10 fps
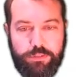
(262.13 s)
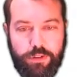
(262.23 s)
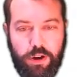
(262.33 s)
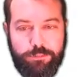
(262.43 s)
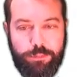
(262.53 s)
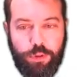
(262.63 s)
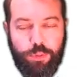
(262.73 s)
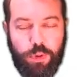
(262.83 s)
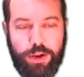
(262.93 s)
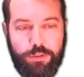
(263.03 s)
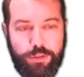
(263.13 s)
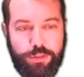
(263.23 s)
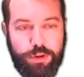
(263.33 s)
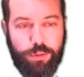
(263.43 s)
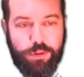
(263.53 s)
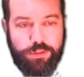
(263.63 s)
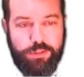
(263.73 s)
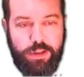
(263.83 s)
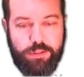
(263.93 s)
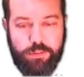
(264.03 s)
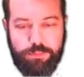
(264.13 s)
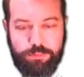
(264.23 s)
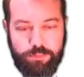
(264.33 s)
5.1 over 3.6.